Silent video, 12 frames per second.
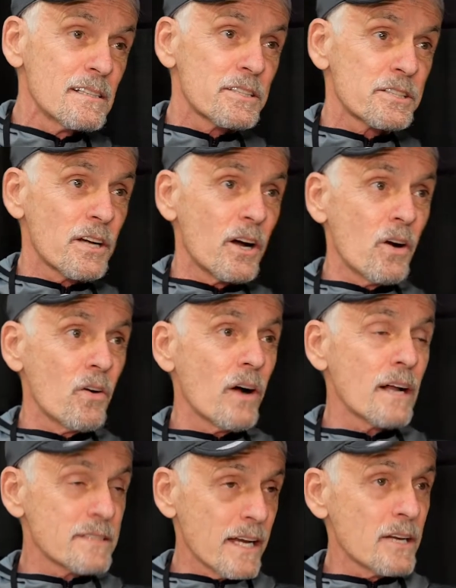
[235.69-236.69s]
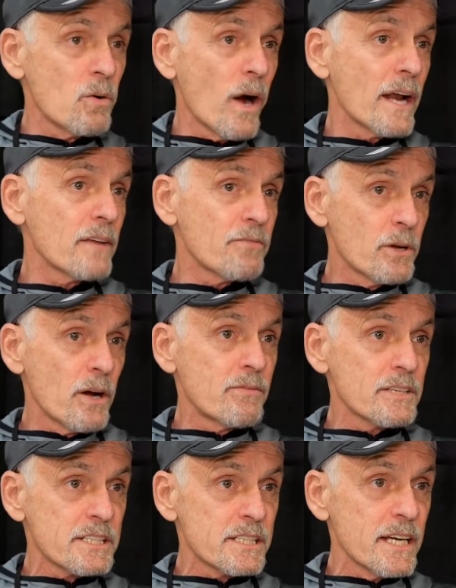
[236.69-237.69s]
So I'll tell you what, if you
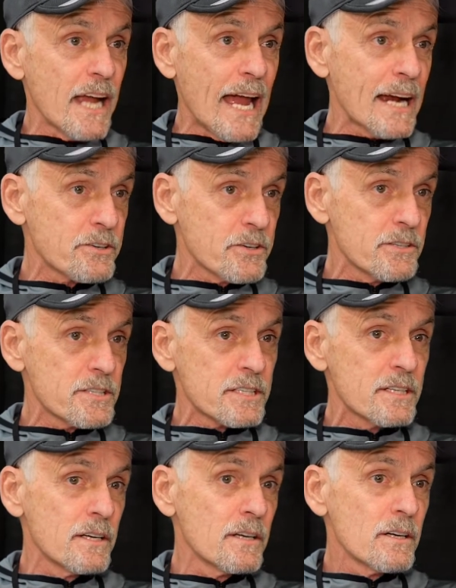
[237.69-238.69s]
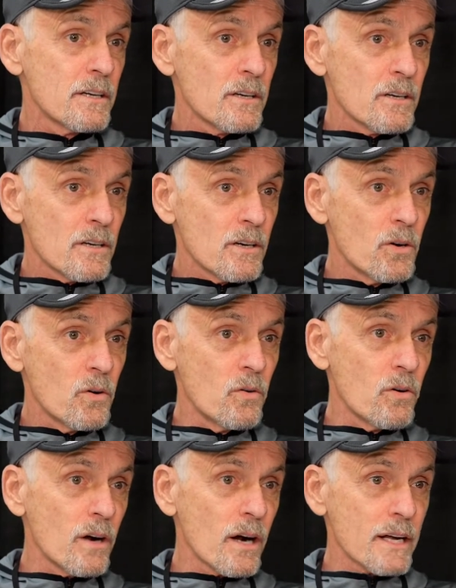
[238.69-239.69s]
ever see actors
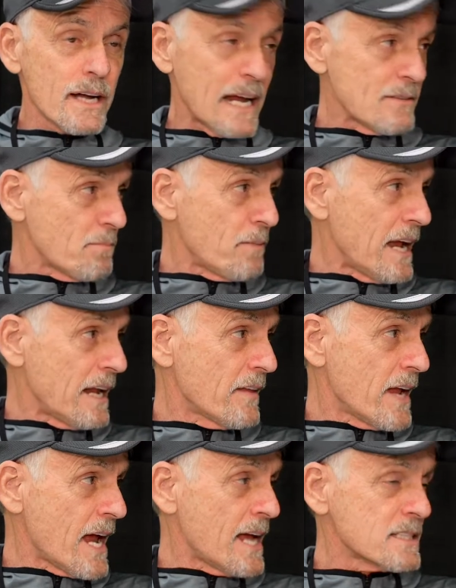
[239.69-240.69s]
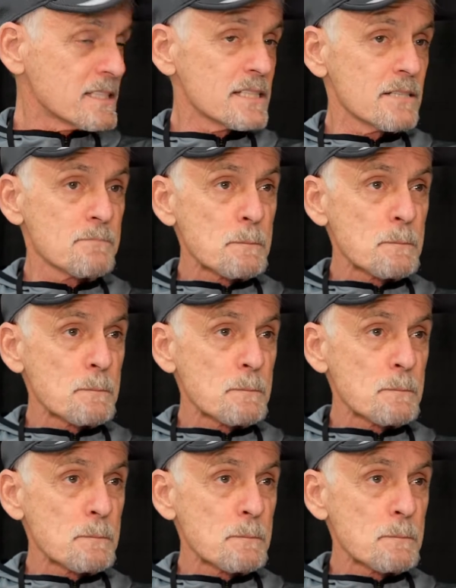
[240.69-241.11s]
who are kind of a in the ass,